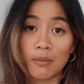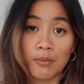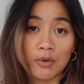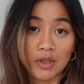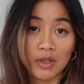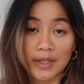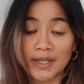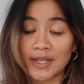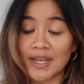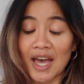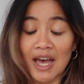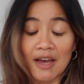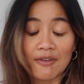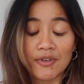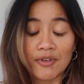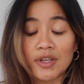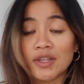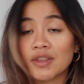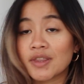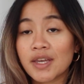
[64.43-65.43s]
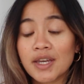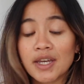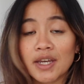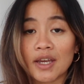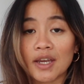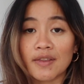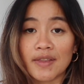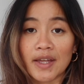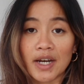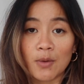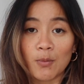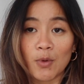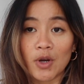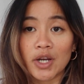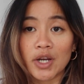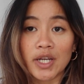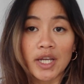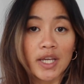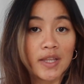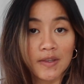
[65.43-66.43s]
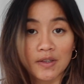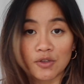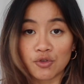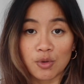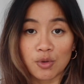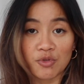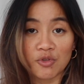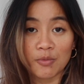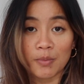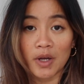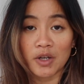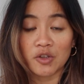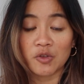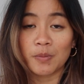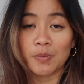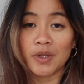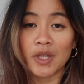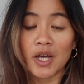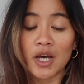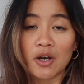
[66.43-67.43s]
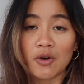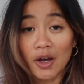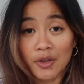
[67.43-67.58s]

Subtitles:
I'm gonna link everything that I'm wearing in the description box below.